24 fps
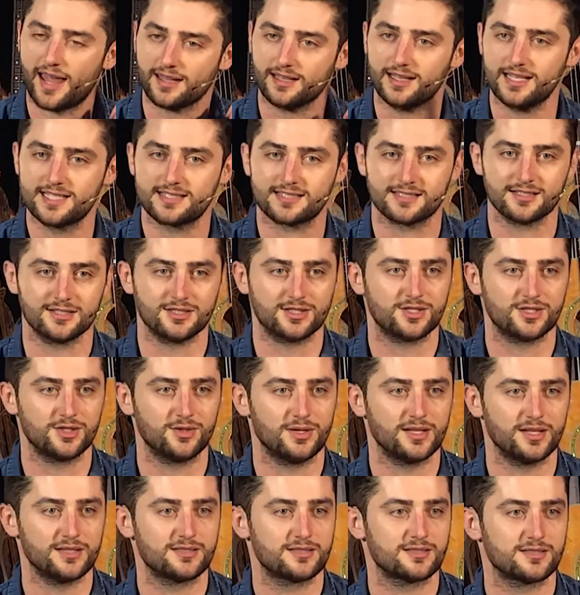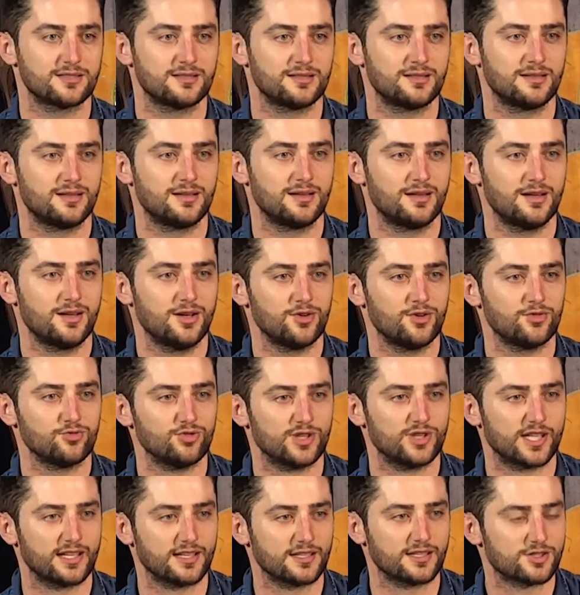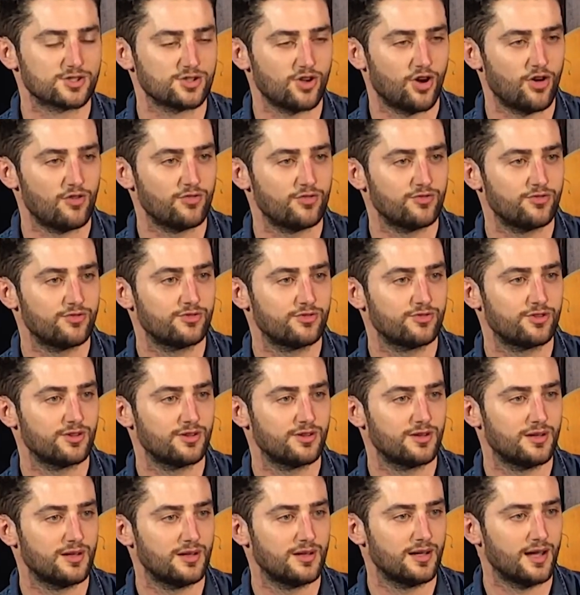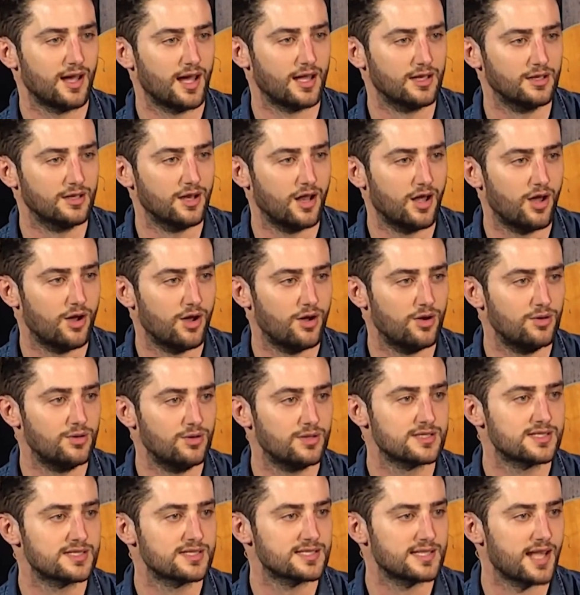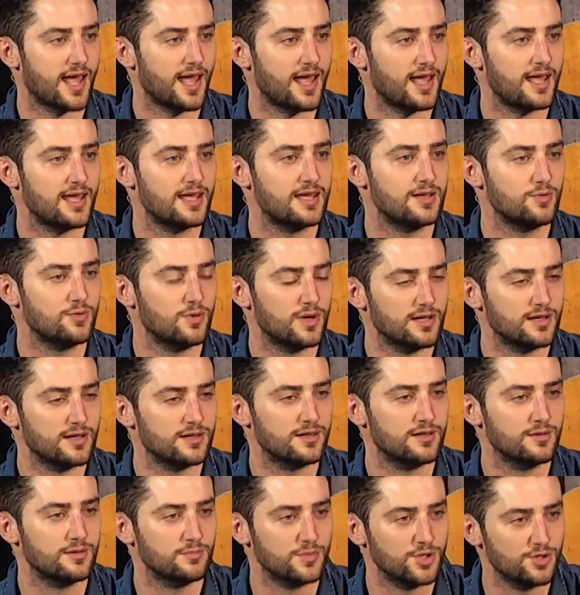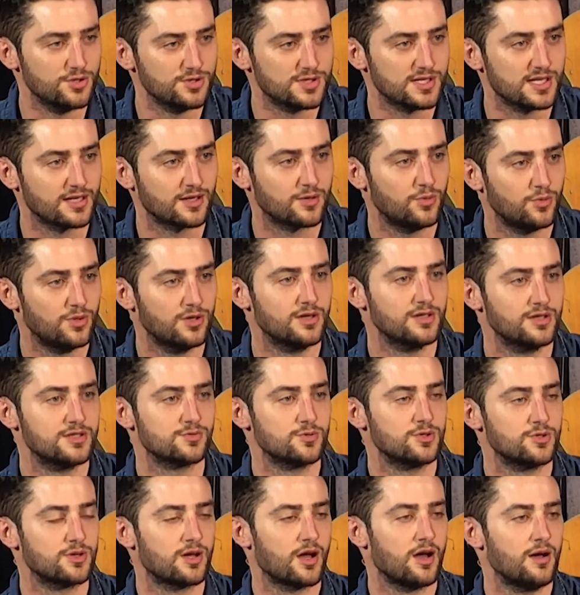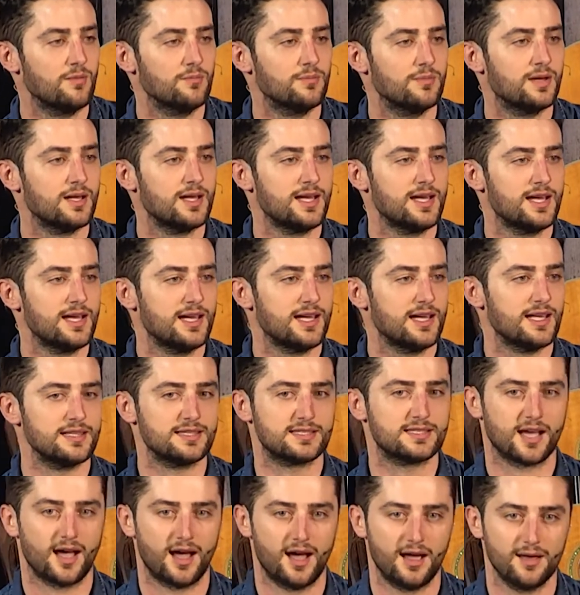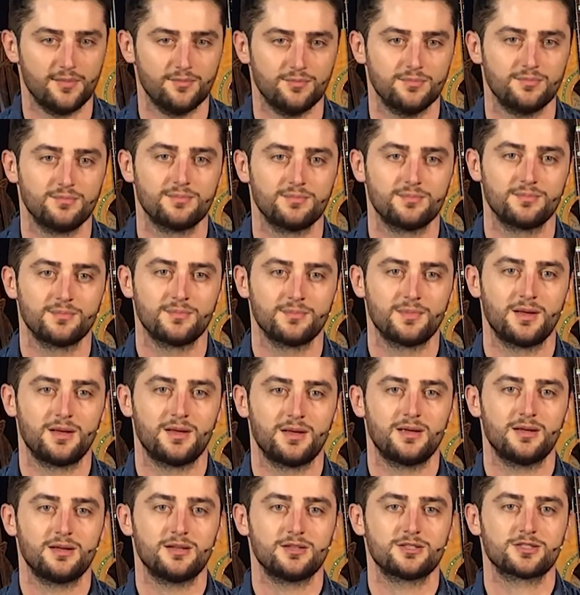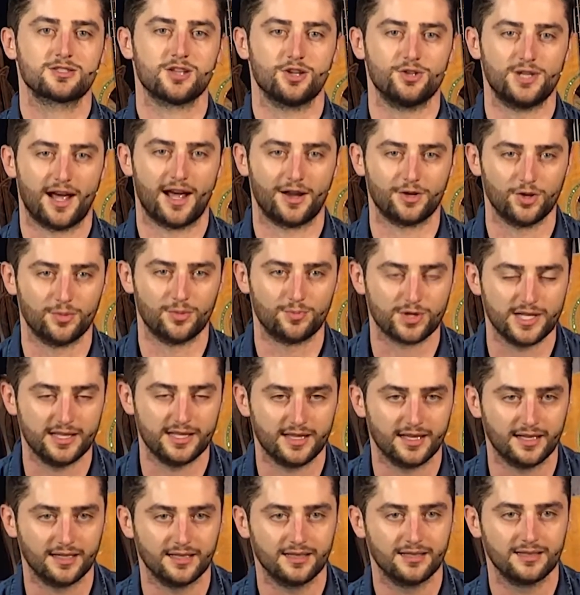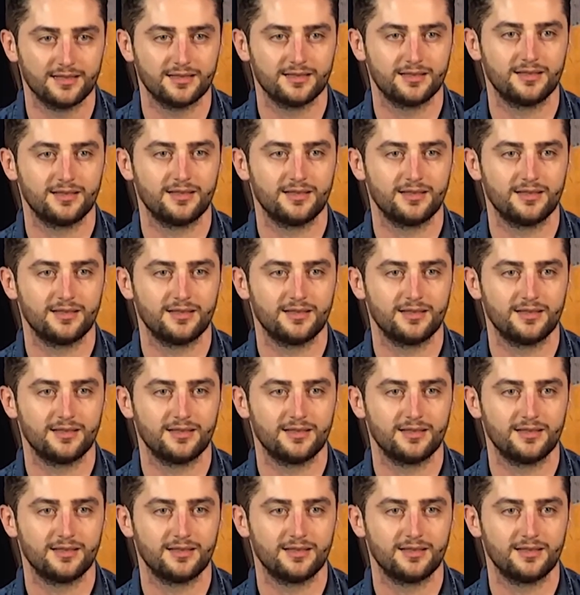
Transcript: and listen to it, ringing soft and low. Stay with the music. Words will come in time. Slow down your breathing.